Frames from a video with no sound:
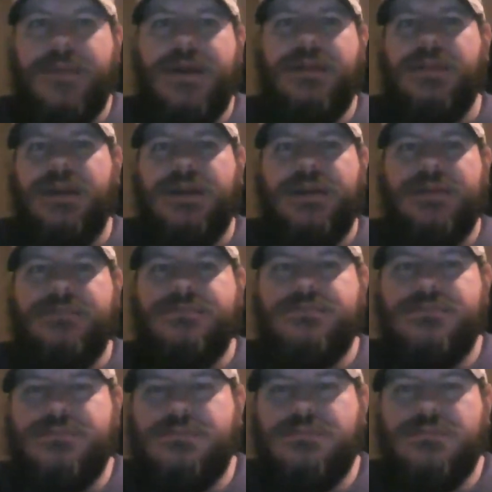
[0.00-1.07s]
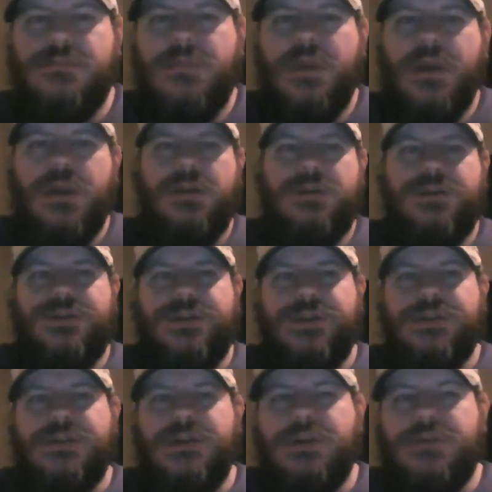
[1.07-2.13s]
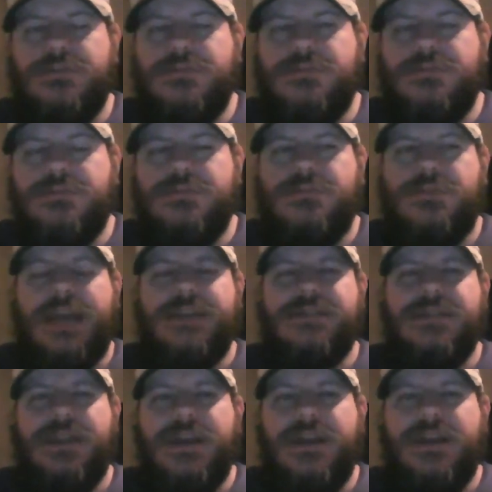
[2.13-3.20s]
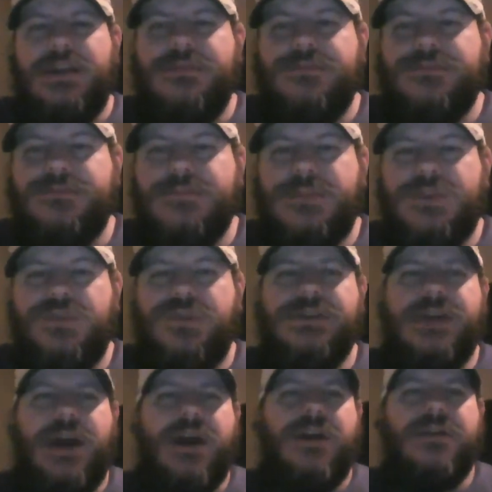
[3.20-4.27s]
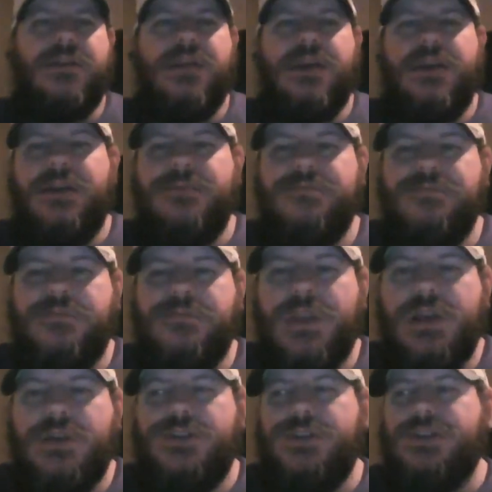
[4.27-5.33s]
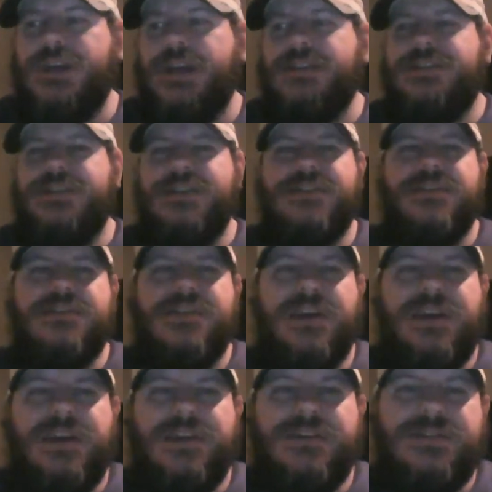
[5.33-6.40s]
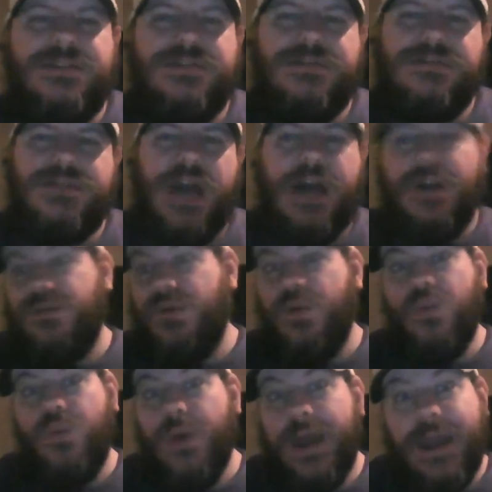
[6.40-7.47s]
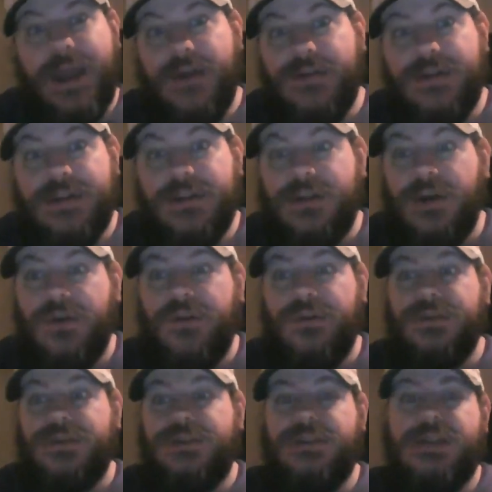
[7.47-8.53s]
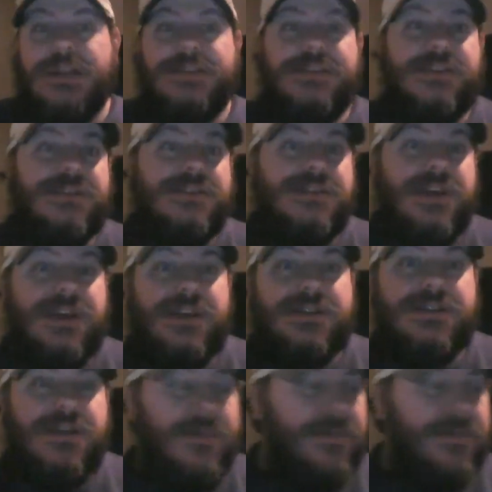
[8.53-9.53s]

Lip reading: Lynn. She's a nice lady, retired lady. She's got season tickets. I don't know where in the Dome, but she's got season tickets.